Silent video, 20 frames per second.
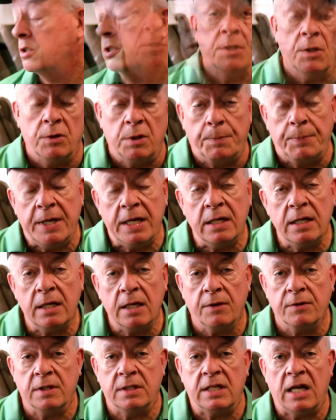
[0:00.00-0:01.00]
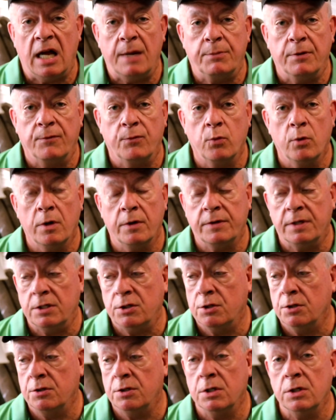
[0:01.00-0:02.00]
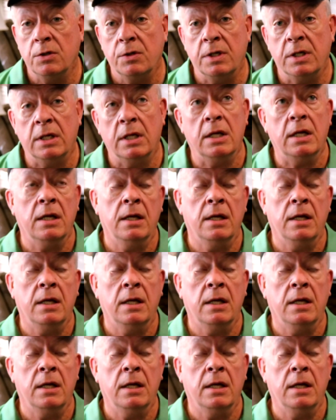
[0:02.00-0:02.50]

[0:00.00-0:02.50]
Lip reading: So depending on the type of work that you're doing,